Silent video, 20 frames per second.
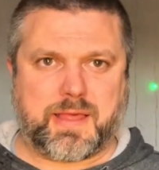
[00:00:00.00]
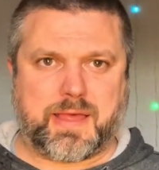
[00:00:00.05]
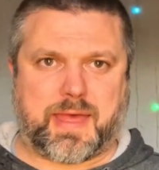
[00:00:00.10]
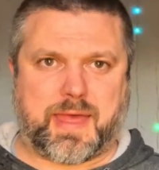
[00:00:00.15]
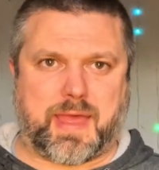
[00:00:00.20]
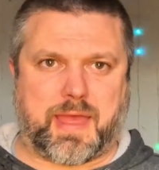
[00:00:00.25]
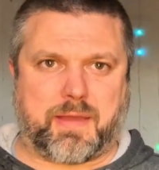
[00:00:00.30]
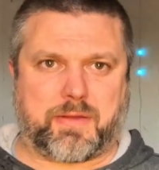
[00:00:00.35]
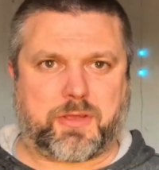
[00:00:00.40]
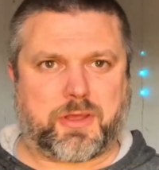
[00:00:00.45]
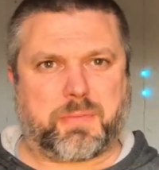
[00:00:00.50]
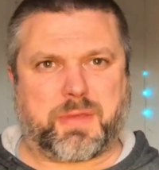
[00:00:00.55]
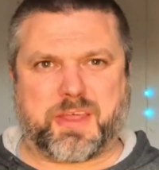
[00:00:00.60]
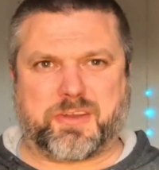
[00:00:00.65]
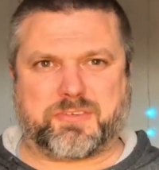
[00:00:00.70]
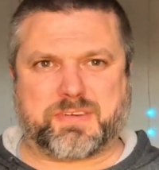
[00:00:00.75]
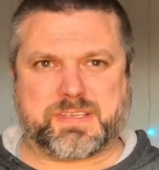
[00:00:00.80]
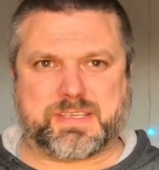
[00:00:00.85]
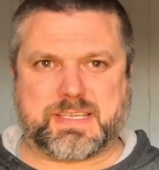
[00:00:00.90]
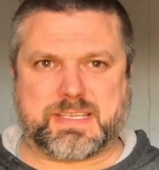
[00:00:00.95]
Going to be
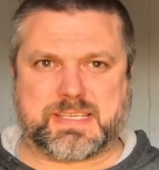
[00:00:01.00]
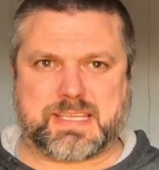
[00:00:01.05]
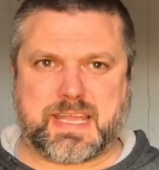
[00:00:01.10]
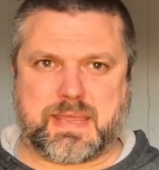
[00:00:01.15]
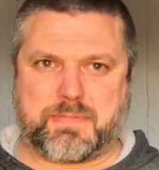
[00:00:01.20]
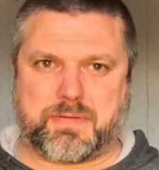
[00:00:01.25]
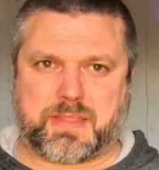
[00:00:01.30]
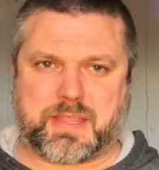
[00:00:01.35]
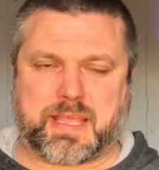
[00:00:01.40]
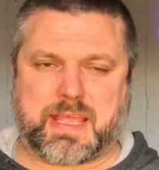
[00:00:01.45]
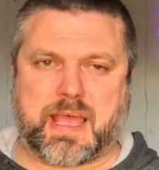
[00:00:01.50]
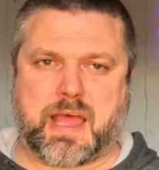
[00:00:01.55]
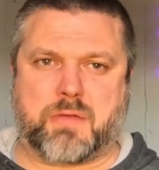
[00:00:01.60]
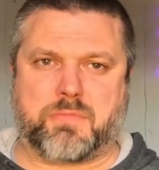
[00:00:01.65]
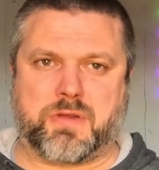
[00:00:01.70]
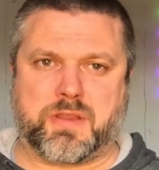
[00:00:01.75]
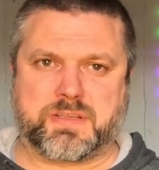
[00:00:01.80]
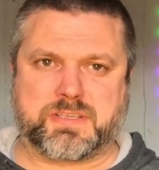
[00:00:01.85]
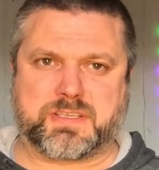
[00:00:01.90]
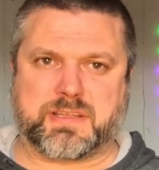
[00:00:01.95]
interesting to see about the
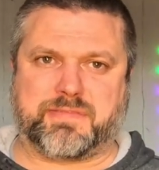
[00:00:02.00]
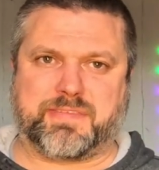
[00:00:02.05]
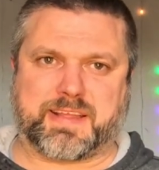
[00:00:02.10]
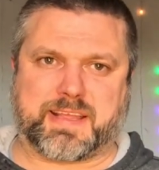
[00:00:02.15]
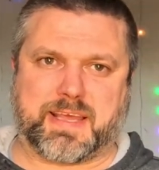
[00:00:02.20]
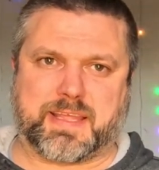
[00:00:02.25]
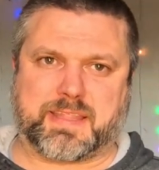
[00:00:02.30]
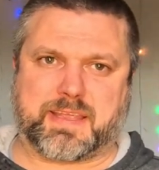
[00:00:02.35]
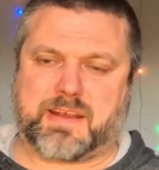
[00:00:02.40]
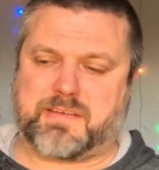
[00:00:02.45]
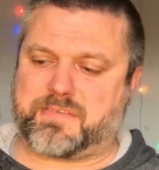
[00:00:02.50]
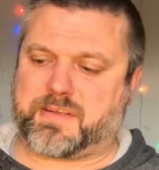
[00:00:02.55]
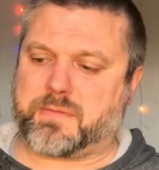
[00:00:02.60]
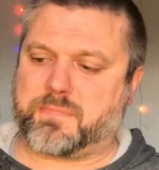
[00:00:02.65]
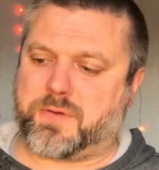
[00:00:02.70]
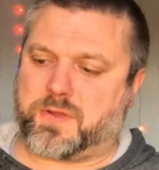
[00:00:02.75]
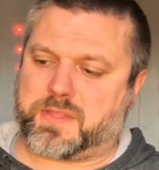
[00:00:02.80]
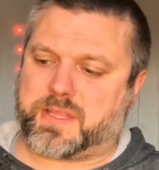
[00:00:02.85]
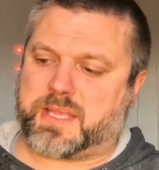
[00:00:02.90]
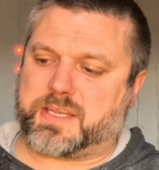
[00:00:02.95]
camera and stuff like that there, if I can
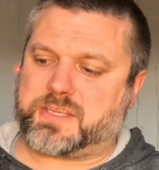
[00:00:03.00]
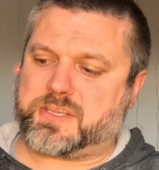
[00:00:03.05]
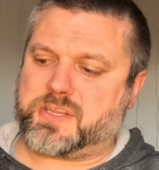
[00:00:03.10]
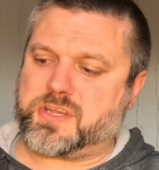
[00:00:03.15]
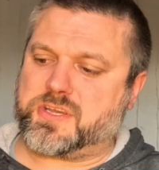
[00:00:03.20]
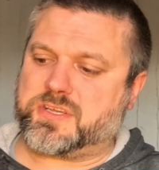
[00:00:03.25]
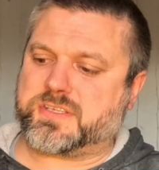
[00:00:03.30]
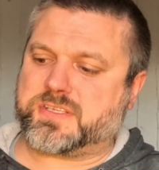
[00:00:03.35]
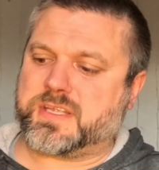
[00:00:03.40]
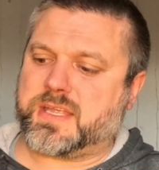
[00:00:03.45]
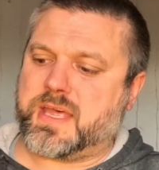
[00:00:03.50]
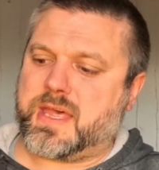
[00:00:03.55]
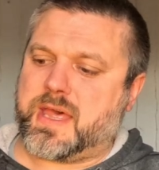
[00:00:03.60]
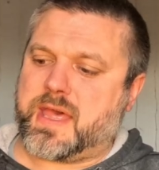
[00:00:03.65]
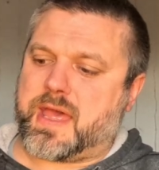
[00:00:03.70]
put that to use.